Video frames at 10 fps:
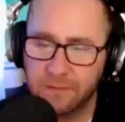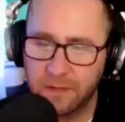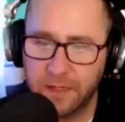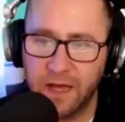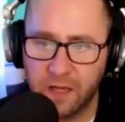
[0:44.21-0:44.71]

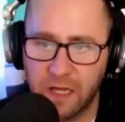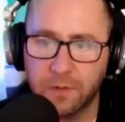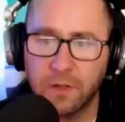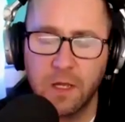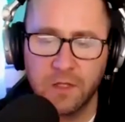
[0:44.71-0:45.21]
he got a
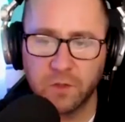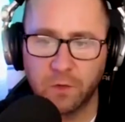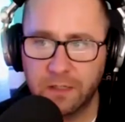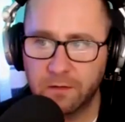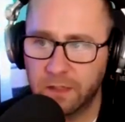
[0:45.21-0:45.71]
couple.
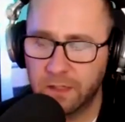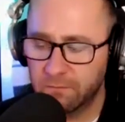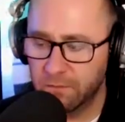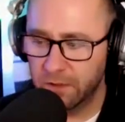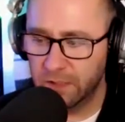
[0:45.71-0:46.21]
So
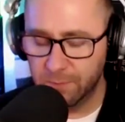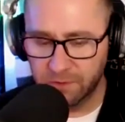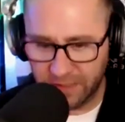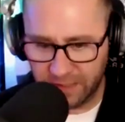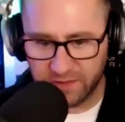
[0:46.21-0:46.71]
he
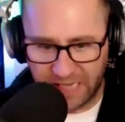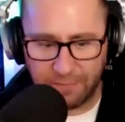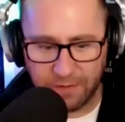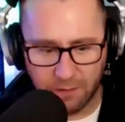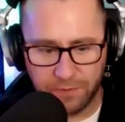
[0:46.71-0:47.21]
moved his
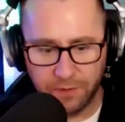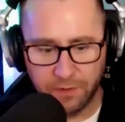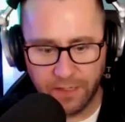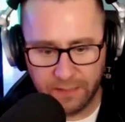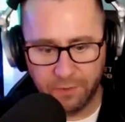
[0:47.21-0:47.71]
gaming
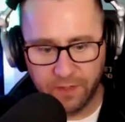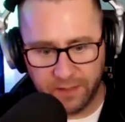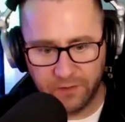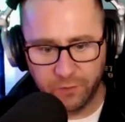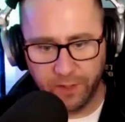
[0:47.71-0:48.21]
computer and he put
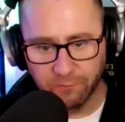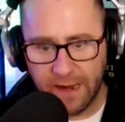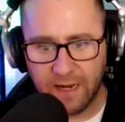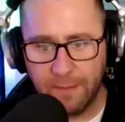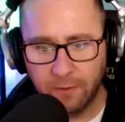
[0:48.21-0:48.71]
it into a
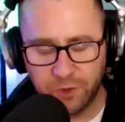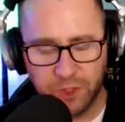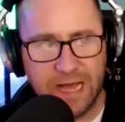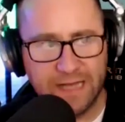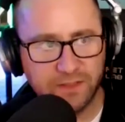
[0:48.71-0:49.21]
rack mount
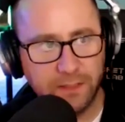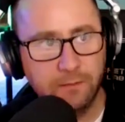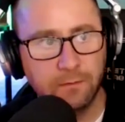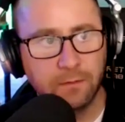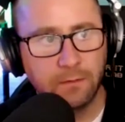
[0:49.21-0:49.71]

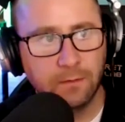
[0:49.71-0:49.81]
chassis,